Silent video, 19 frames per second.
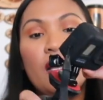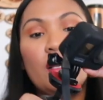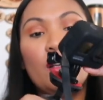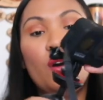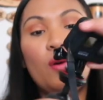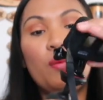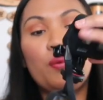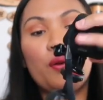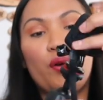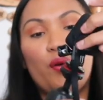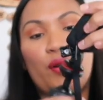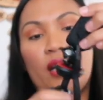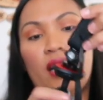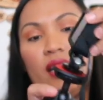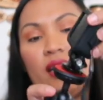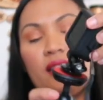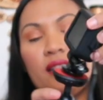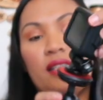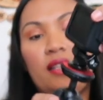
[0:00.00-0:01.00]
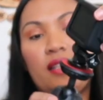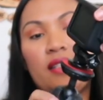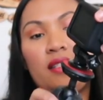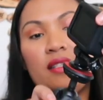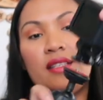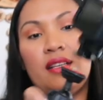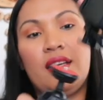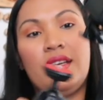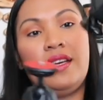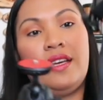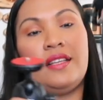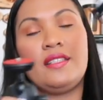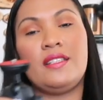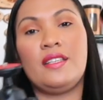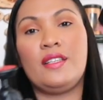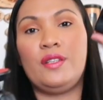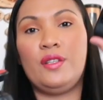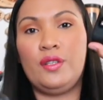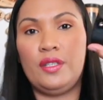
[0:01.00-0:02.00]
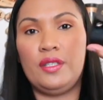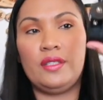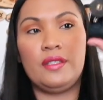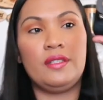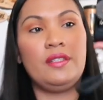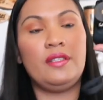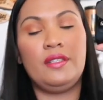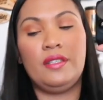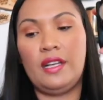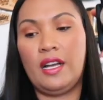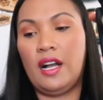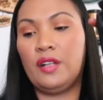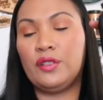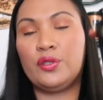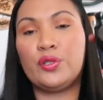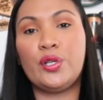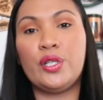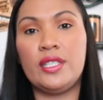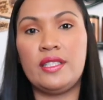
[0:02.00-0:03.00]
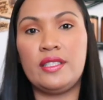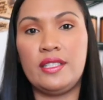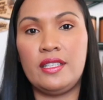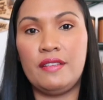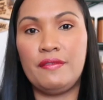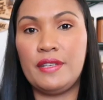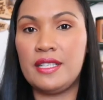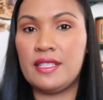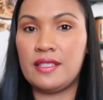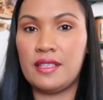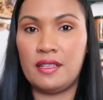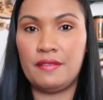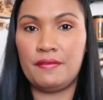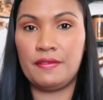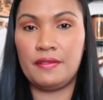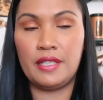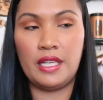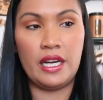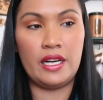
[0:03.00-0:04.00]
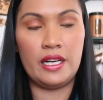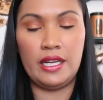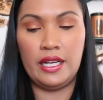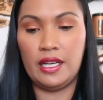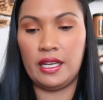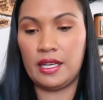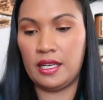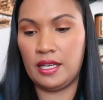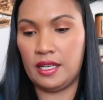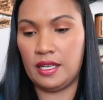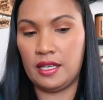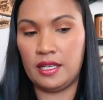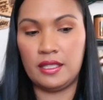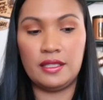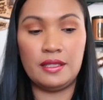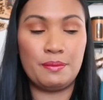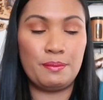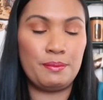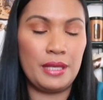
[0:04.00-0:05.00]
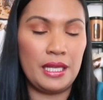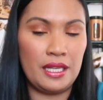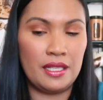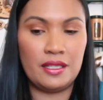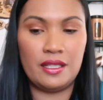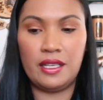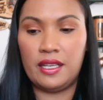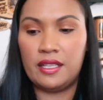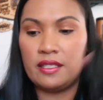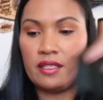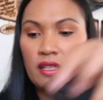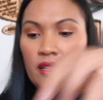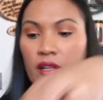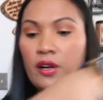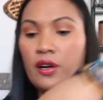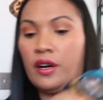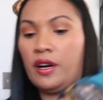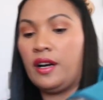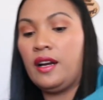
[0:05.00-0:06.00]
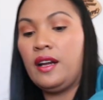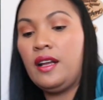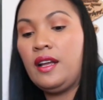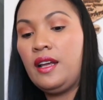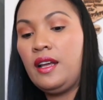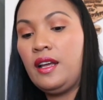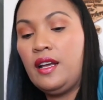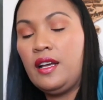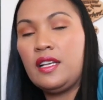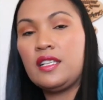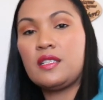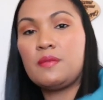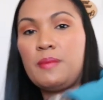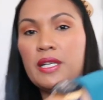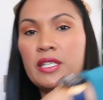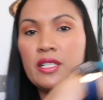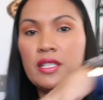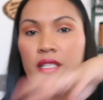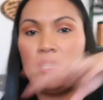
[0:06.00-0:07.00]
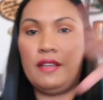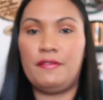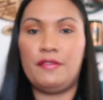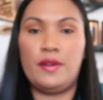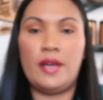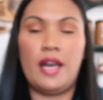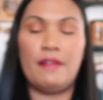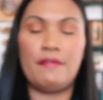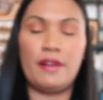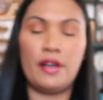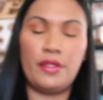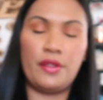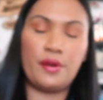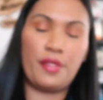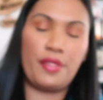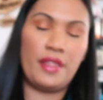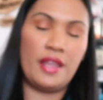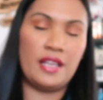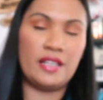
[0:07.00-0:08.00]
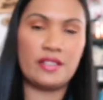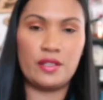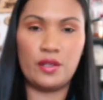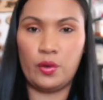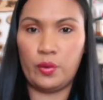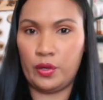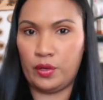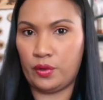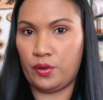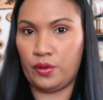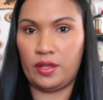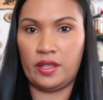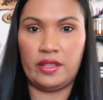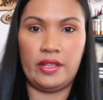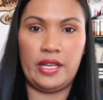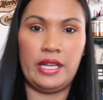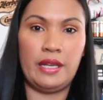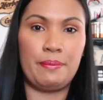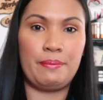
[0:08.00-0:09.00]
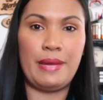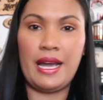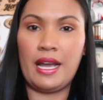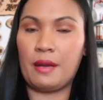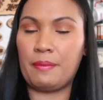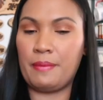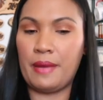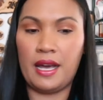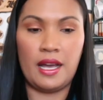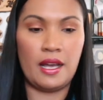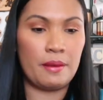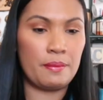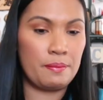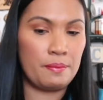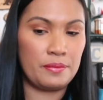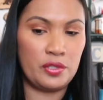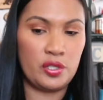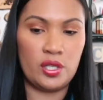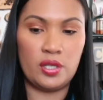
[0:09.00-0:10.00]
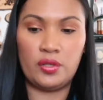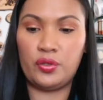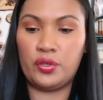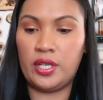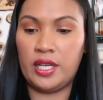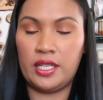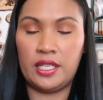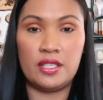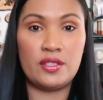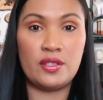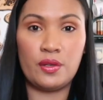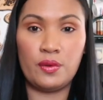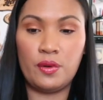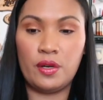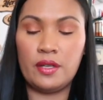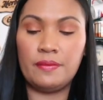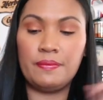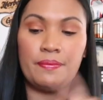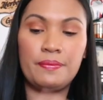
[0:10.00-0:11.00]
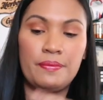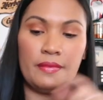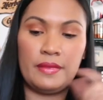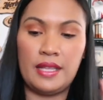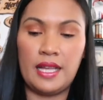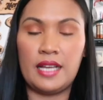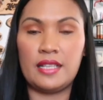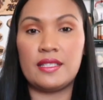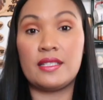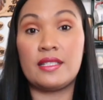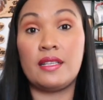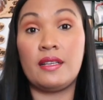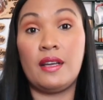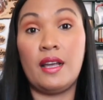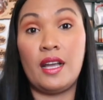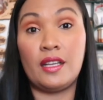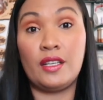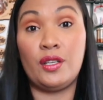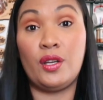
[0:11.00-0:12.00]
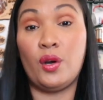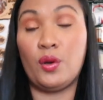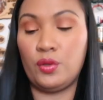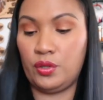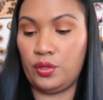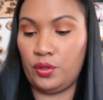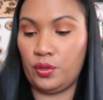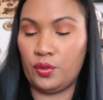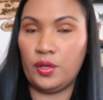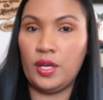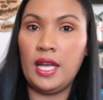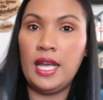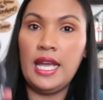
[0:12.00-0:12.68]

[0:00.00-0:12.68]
GoPro guys, it's a good alternative instead of carrying a big DSLR, especially if you have other things going on like backpack, children, and so on. That's a go-to.